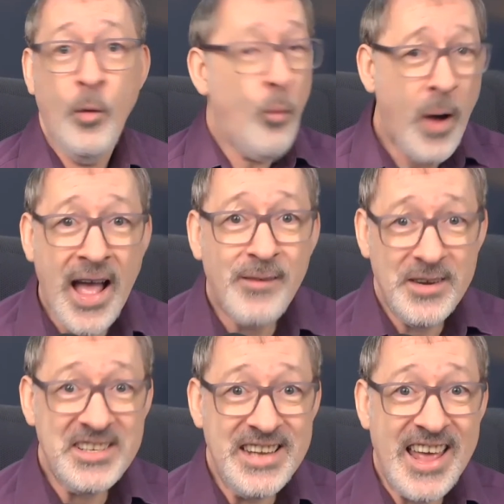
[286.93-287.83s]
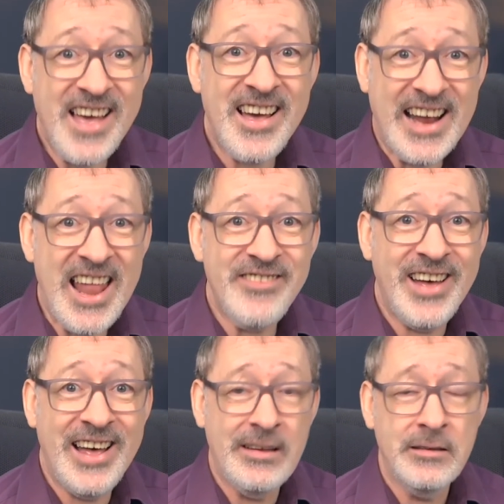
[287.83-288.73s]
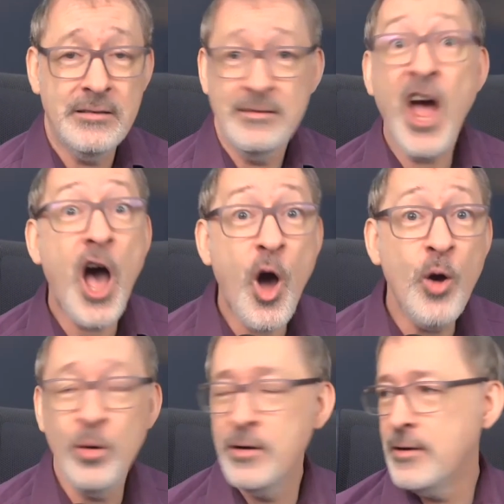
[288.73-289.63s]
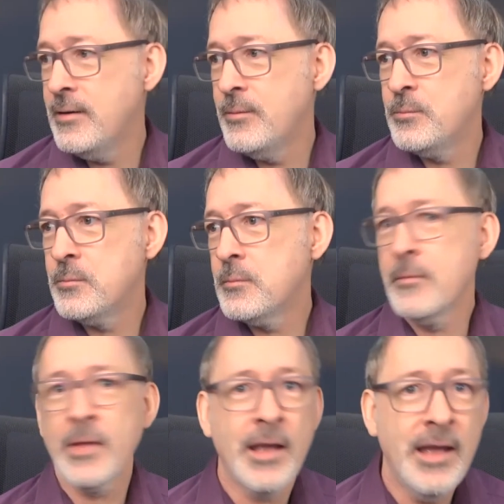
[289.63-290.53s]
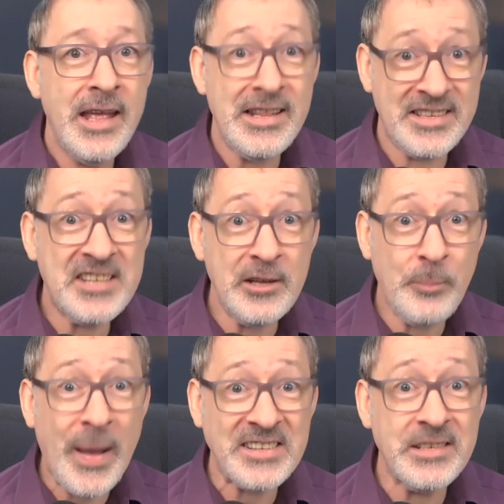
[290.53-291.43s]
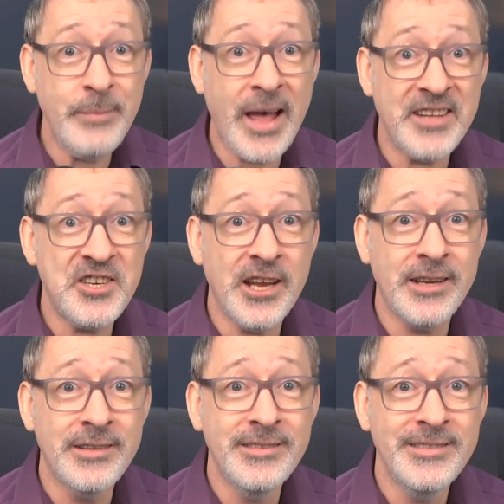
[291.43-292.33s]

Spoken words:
Wow, isn't AI clever? No, it's still pattern matching.